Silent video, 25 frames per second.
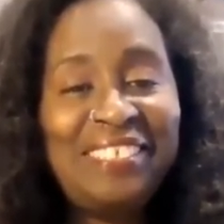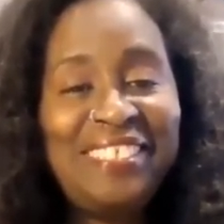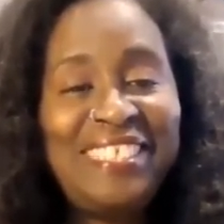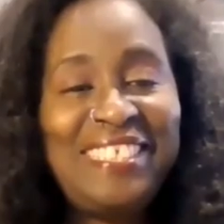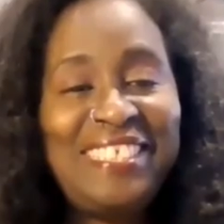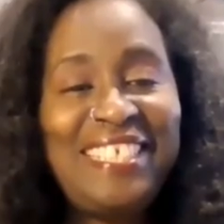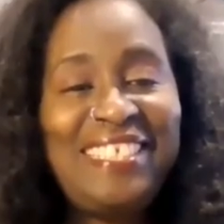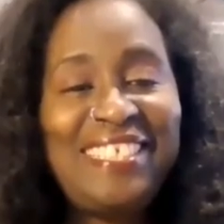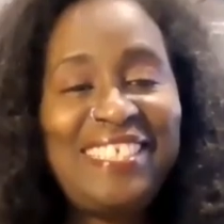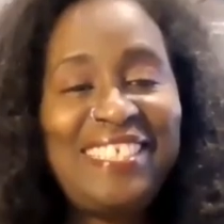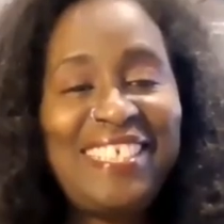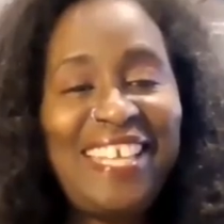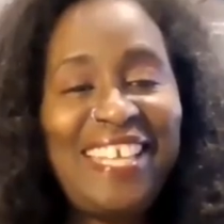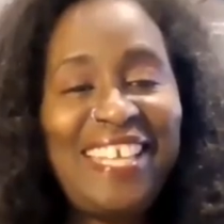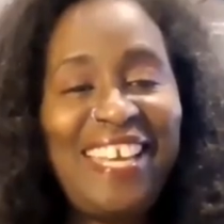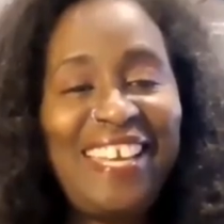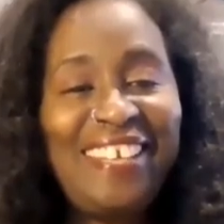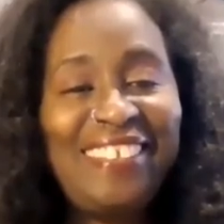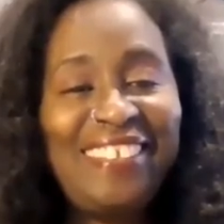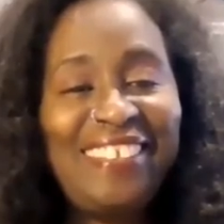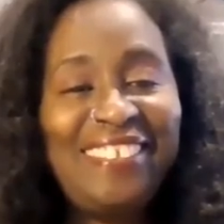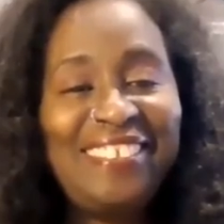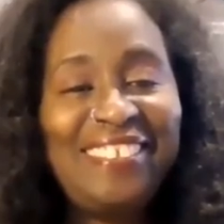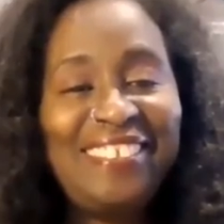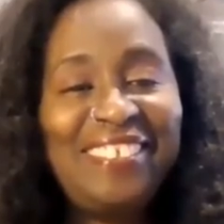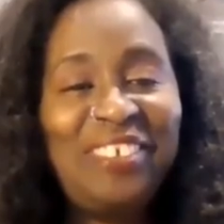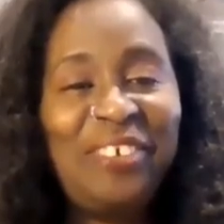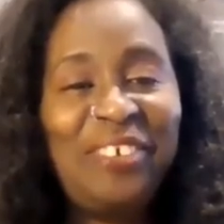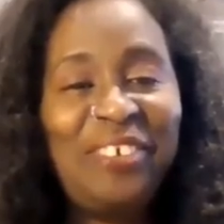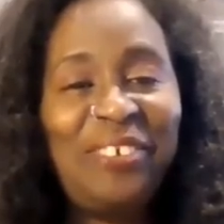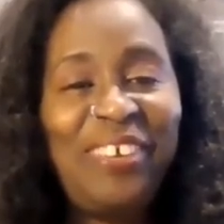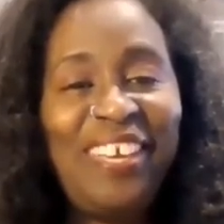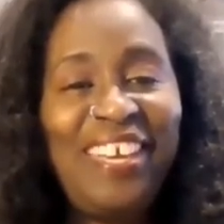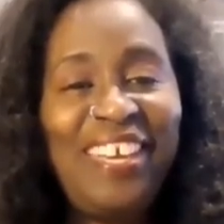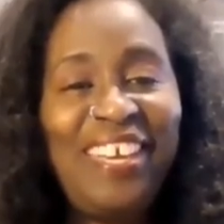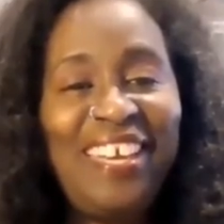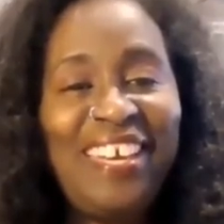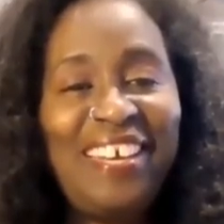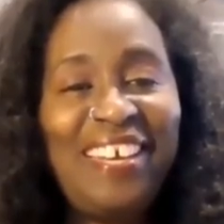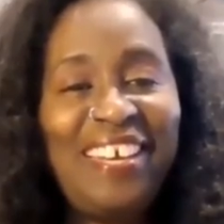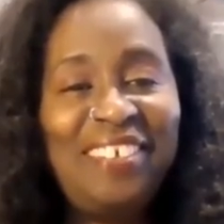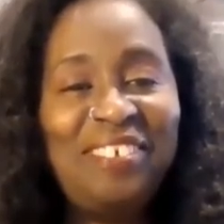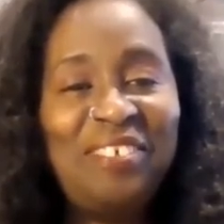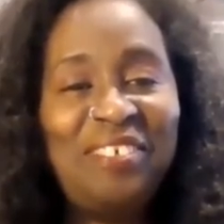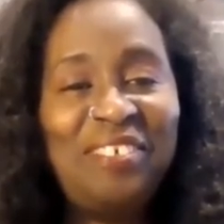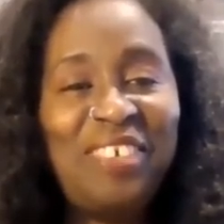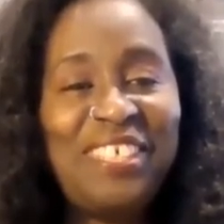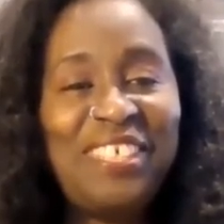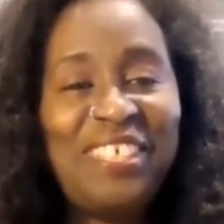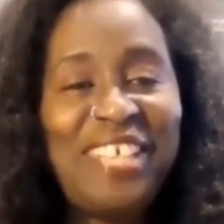detail. Okay,
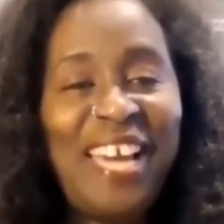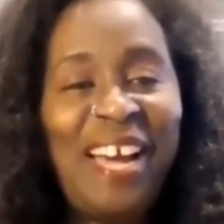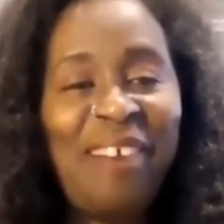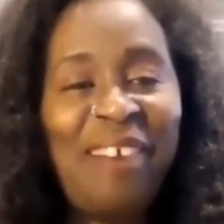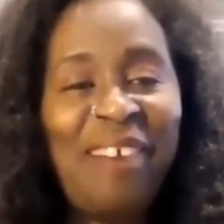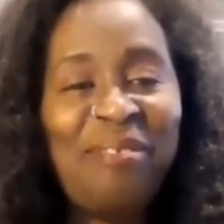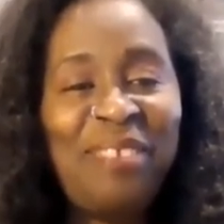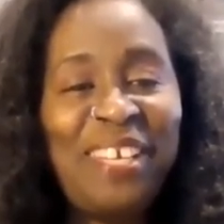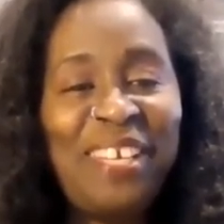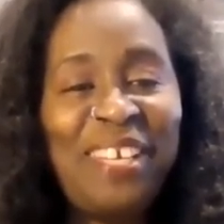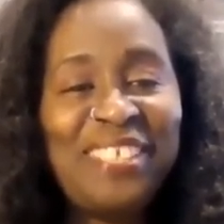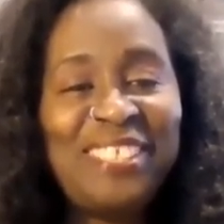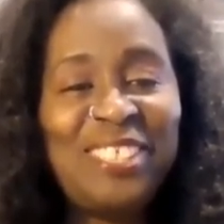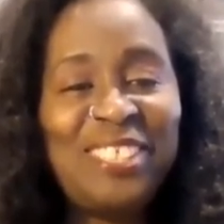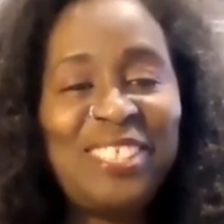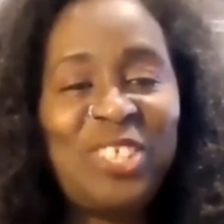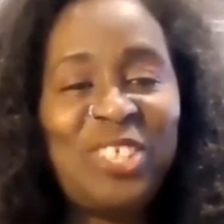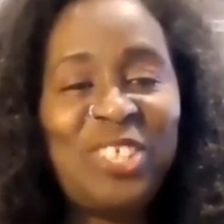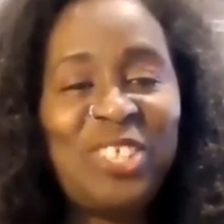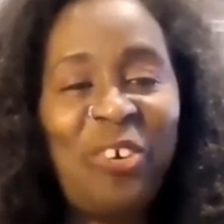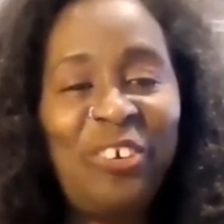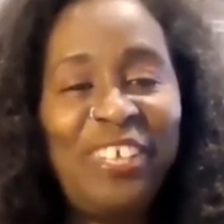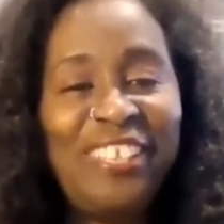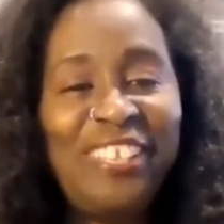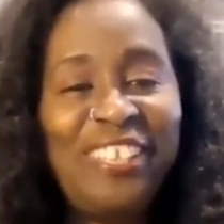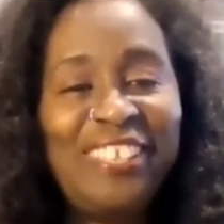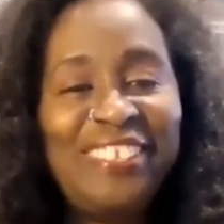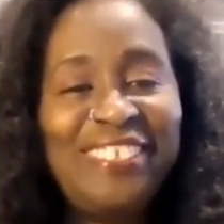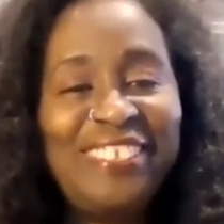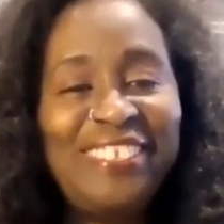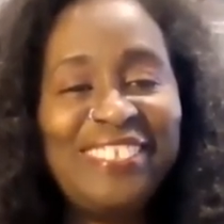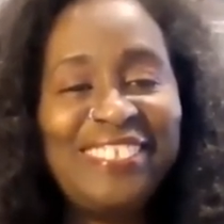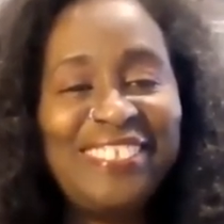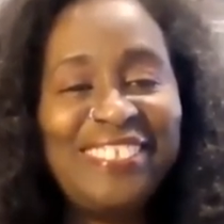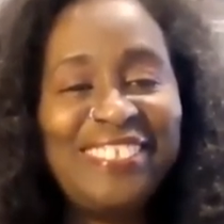and what do you have there? Sorrel.